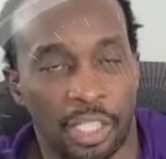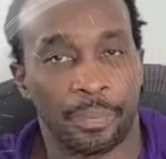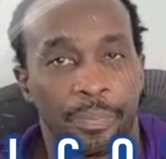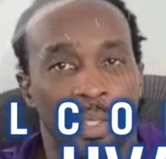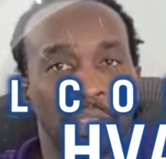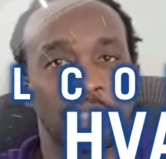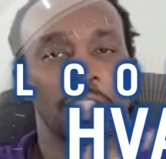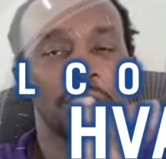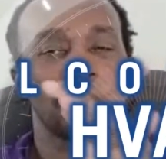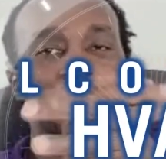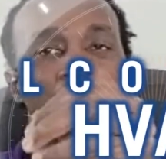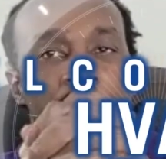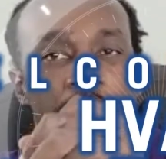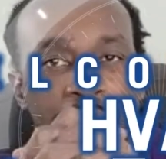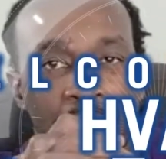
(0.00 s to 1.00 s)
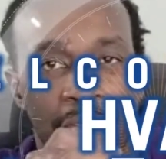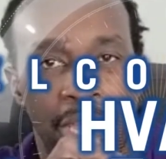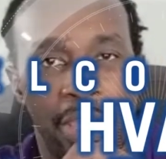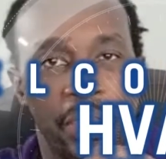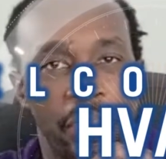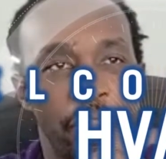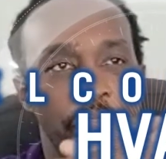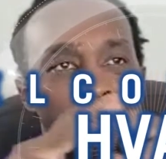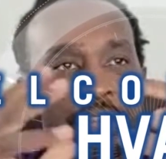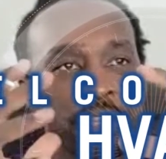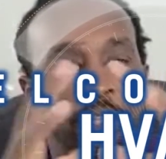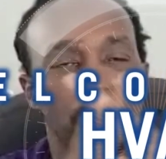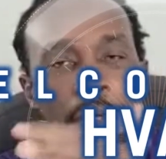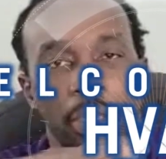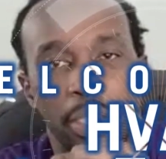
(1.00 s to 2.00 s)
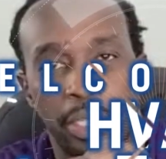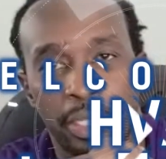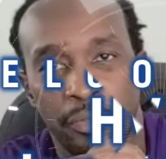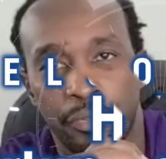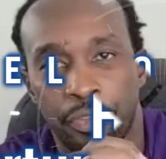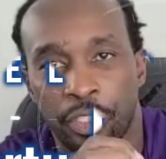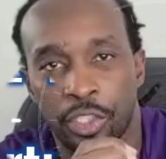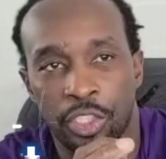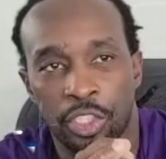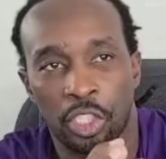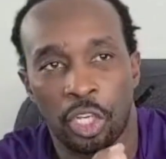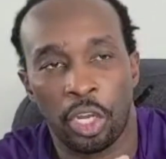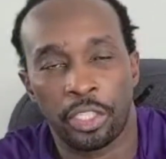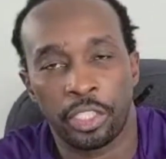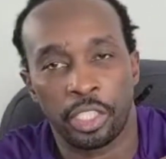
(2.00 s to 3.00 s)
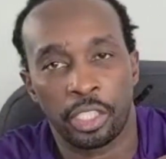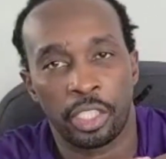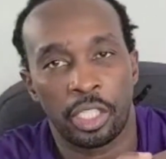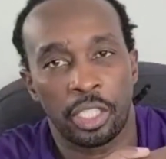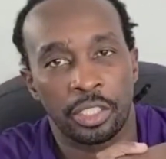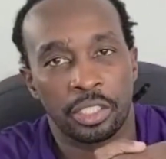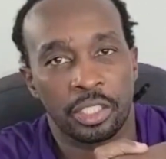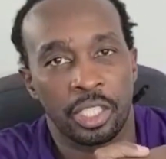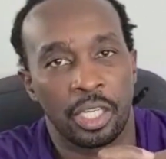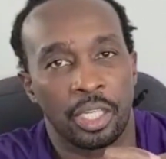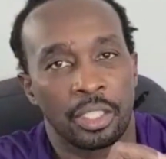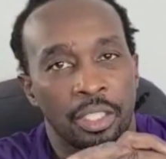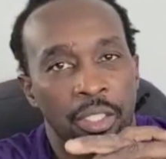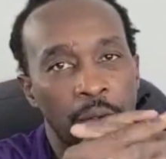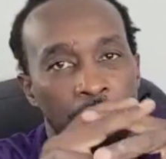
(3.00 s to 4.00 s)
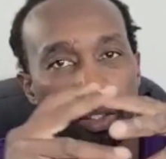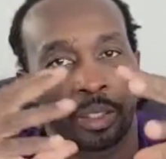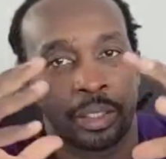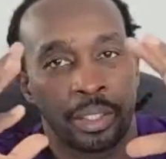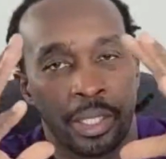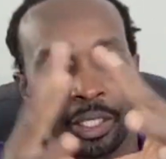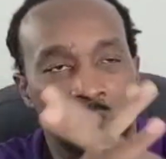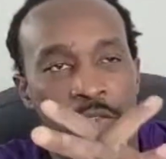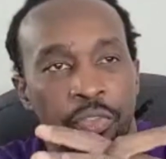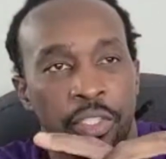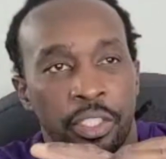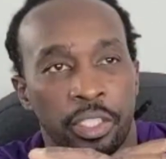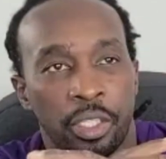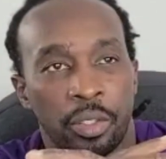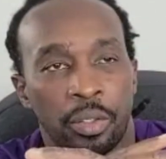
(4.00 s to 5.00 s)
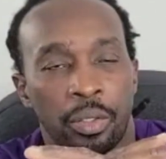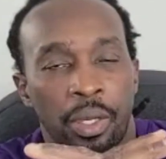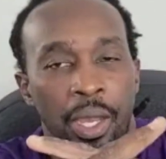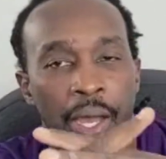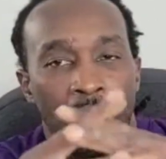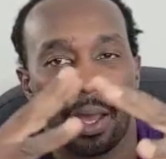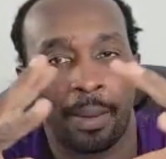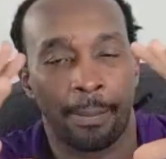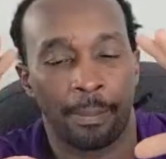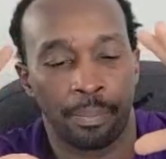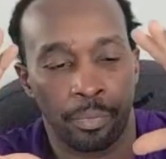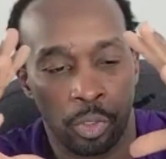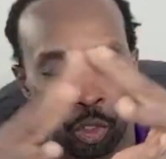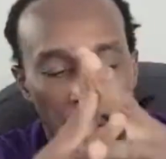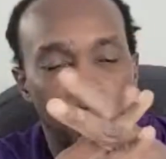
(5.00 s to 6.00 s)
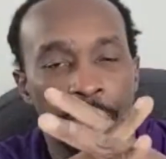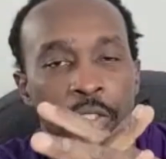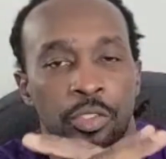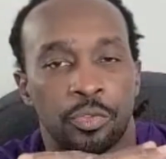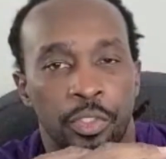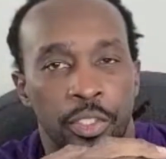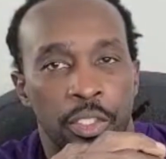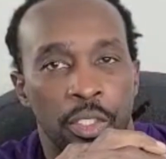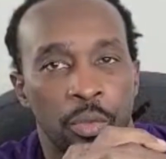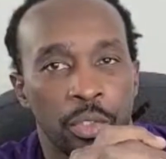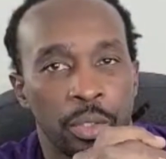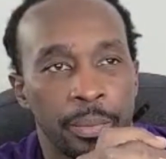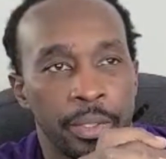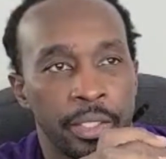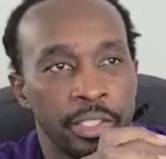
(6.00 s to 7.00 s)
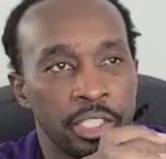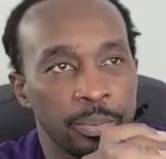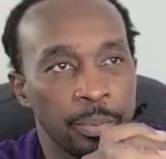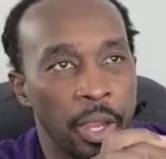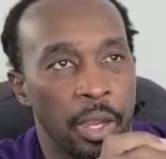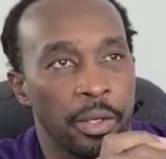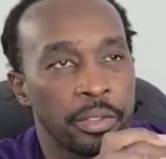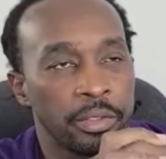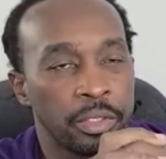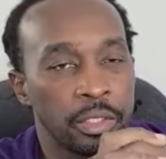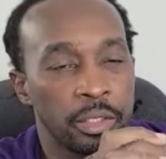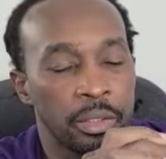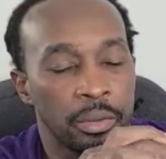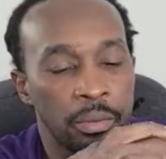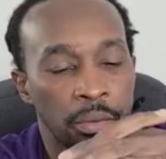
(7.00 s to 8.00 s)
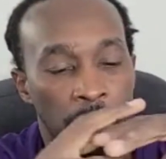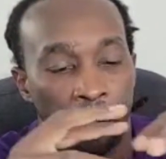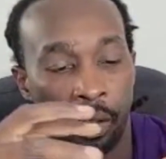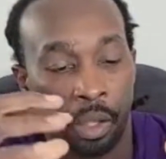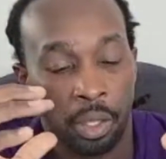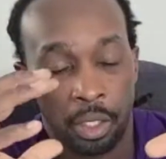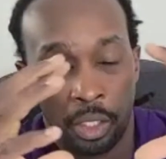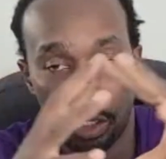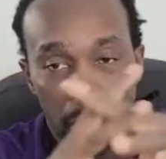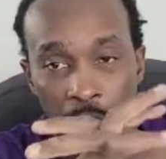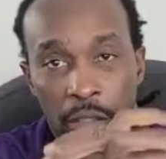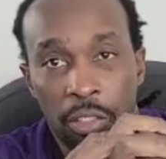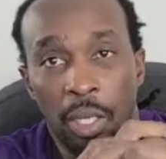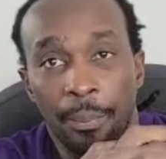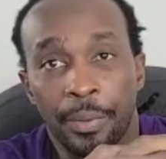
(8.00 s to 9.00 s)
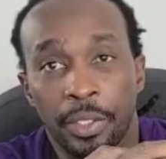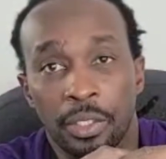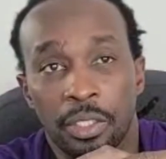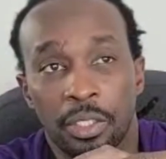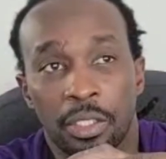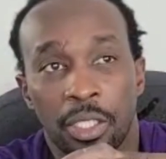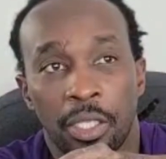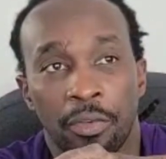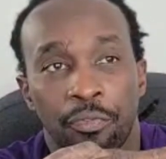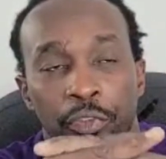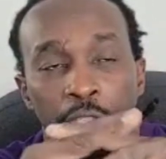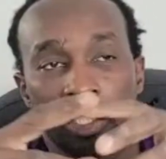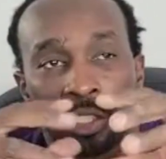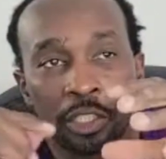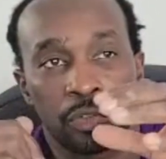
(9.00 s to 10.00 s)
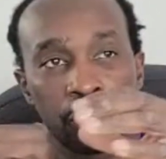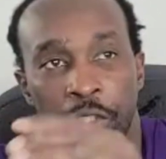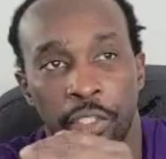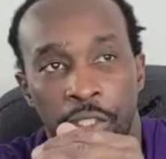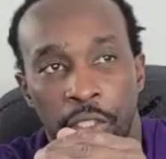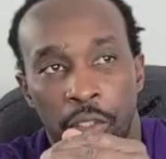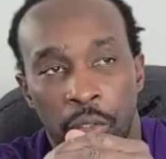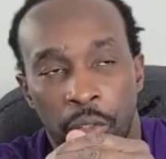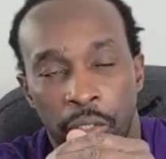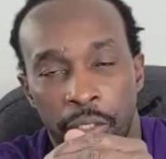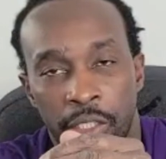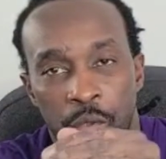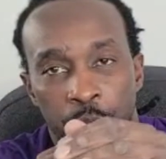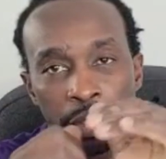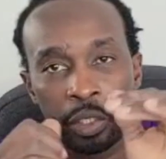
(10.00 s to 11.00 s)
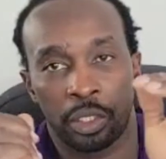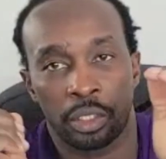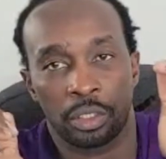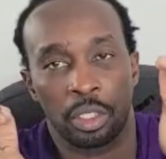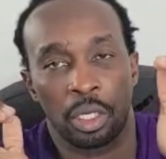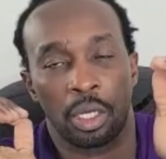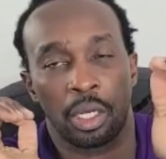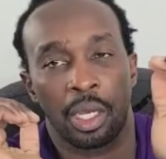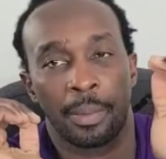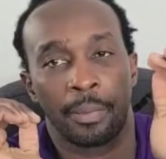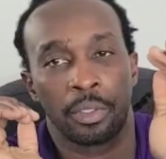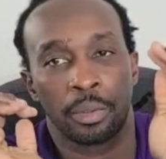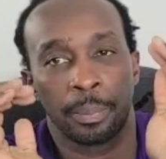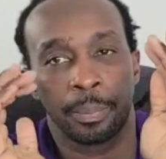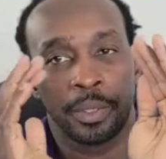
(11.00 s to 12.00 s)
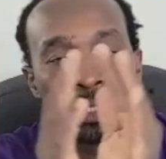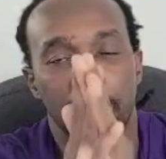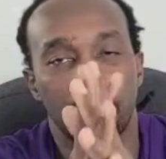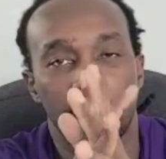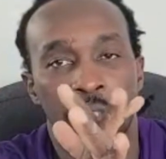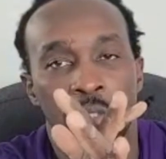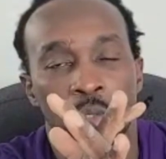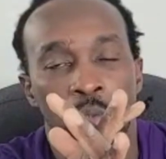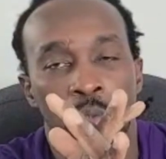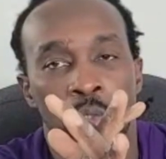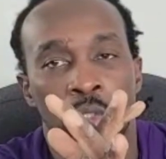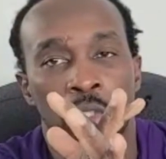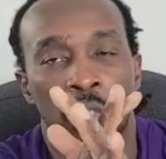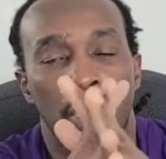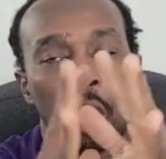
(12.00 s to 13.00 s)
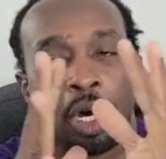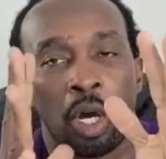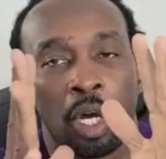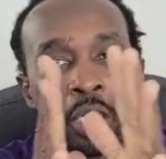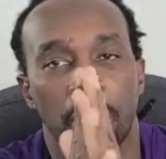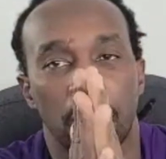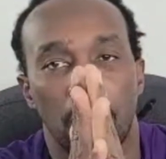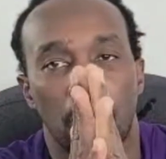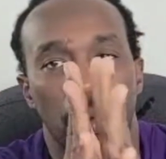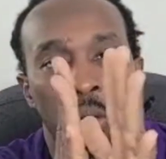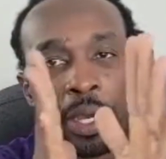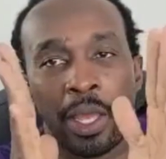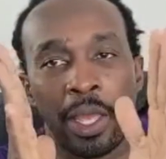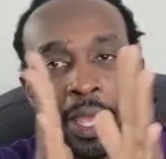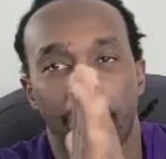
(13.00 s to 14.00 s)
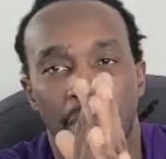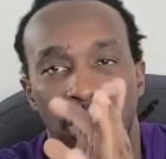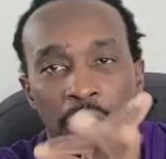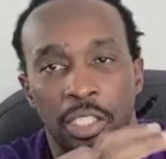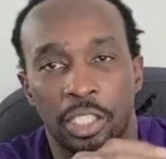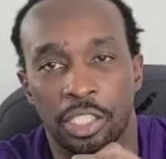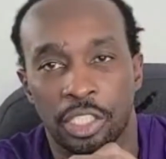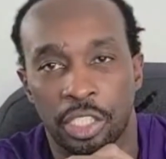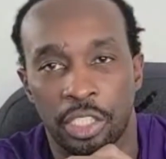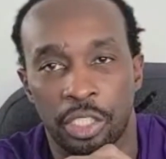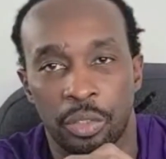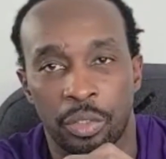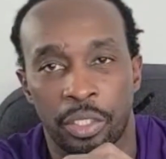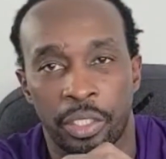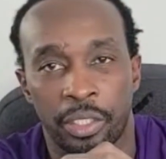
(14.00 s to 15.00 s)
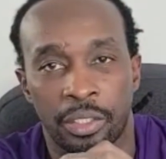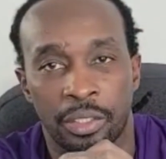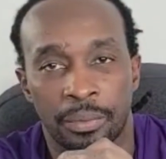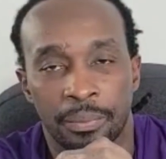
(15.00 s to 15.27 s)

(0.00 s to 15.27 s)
Technicians, and thank you again for joining us on our next video. Hope this video will be inspiring to you. The topic today for this video is we're going to talk about BTUs on our air condition unit,